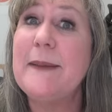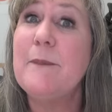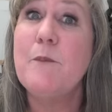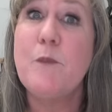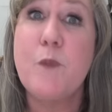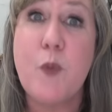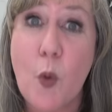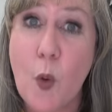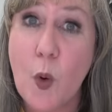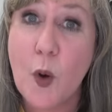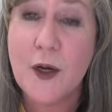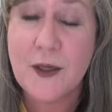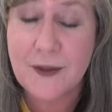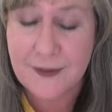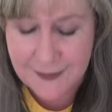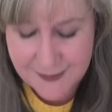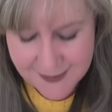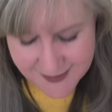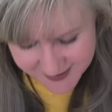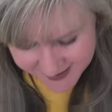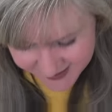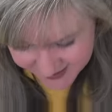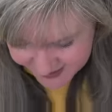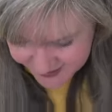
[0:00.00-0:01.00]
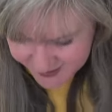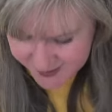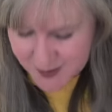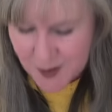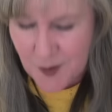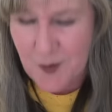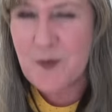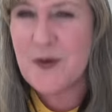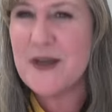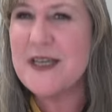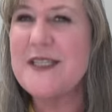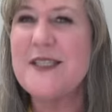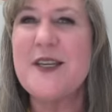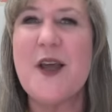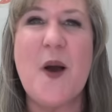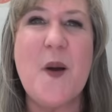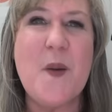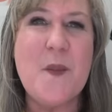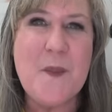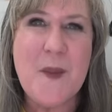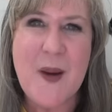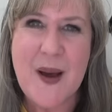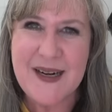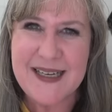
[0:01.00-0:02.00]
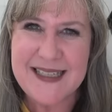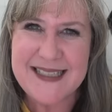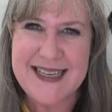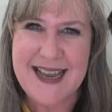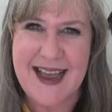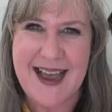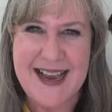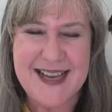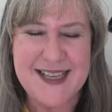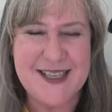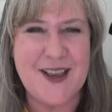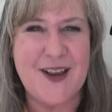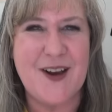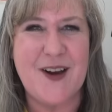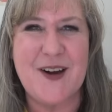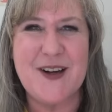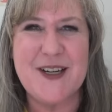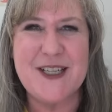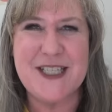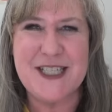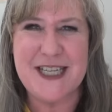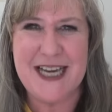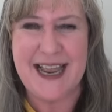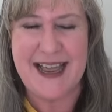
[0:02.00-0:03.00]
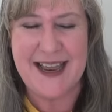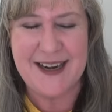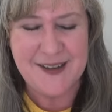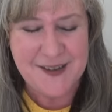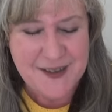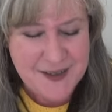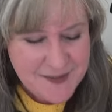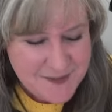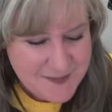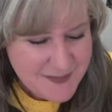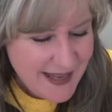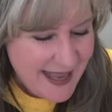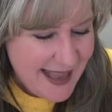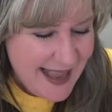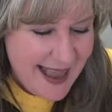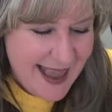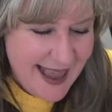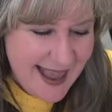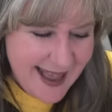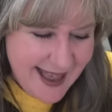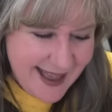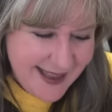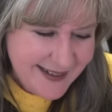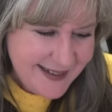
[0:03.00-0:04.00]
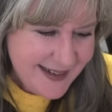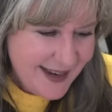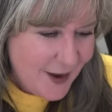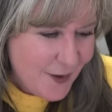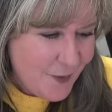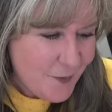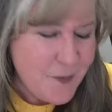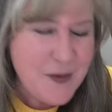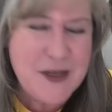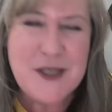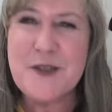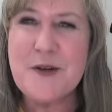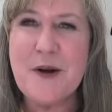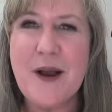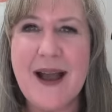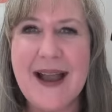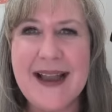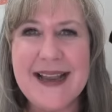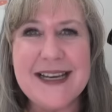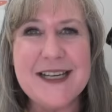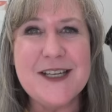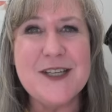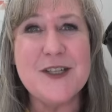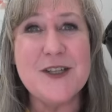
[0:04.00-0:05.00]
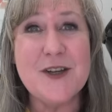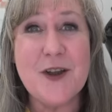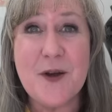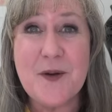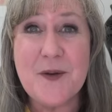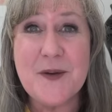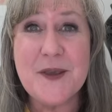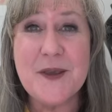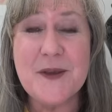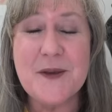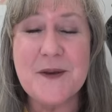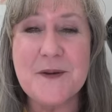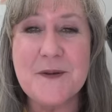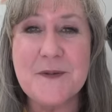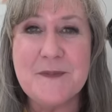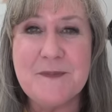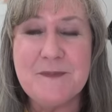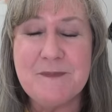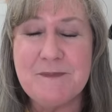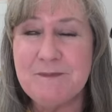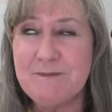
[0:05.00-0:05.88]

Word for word: important. So we don't monetize our channel and we try and show you